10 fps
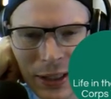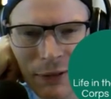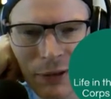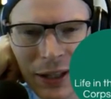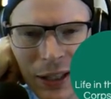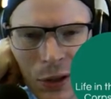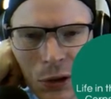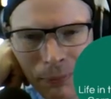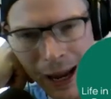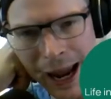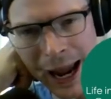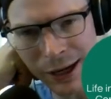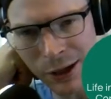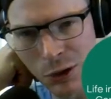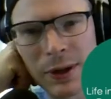different than the old
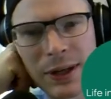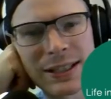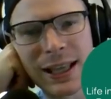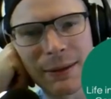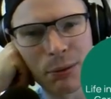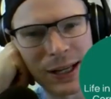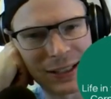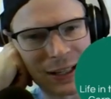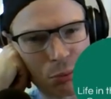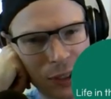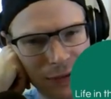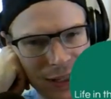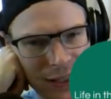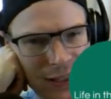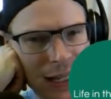man who was the president
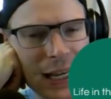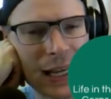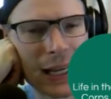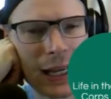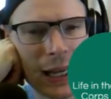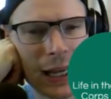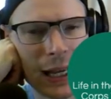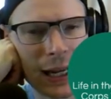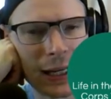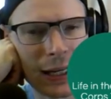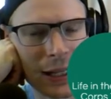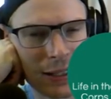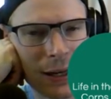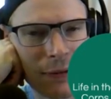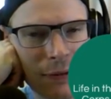previously? And
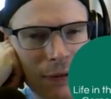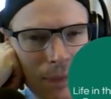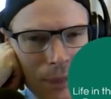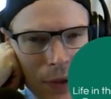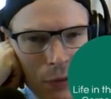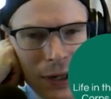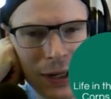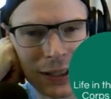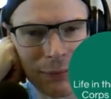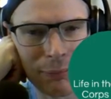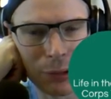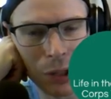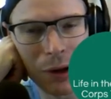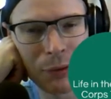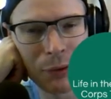instead of threatening to
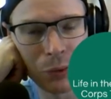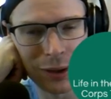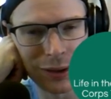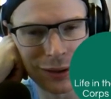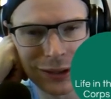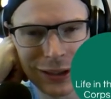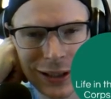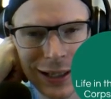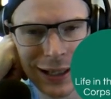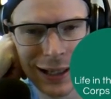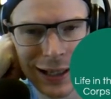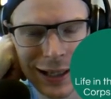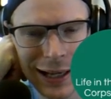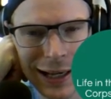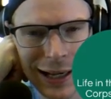blow up the world
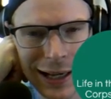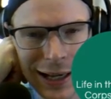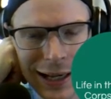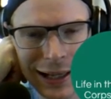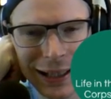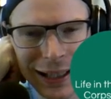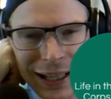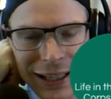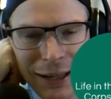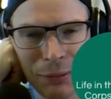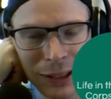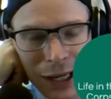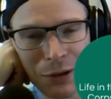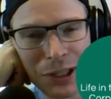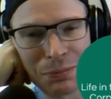and light it up like a
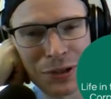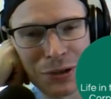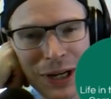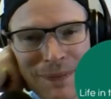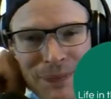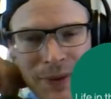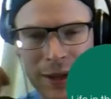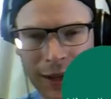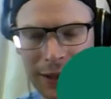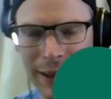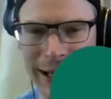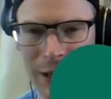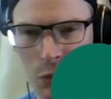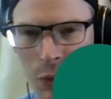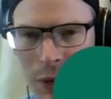Christmas tree, like
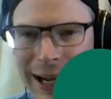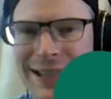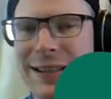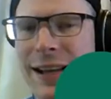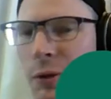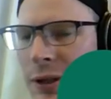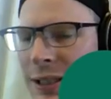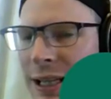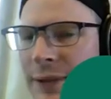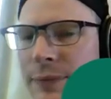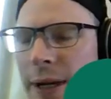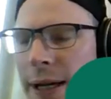Dwight Eisenhower did,